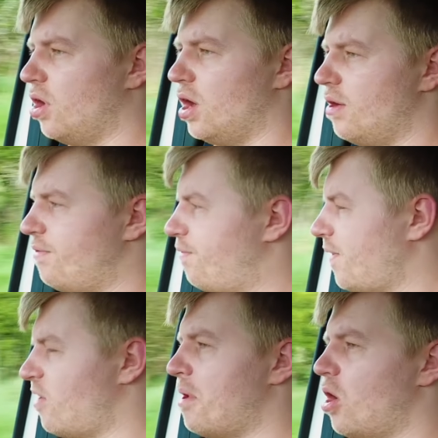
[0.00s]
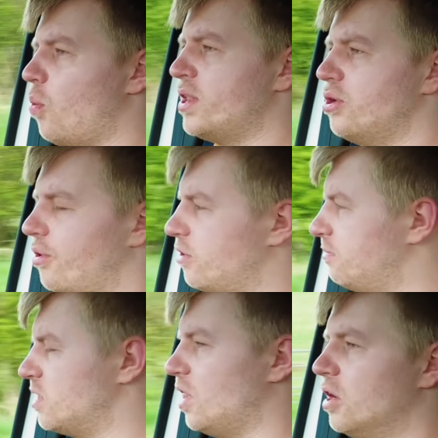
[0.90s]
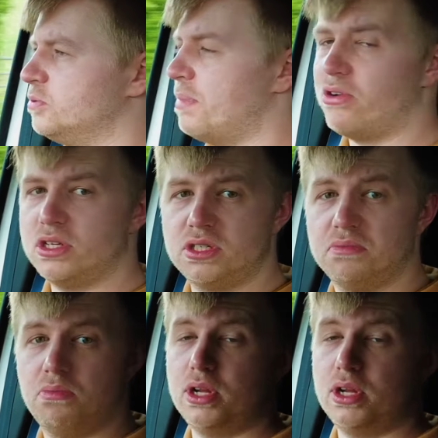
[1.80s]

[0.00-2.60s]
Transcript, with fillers: got a fair amount of wind noise from these large mirrors,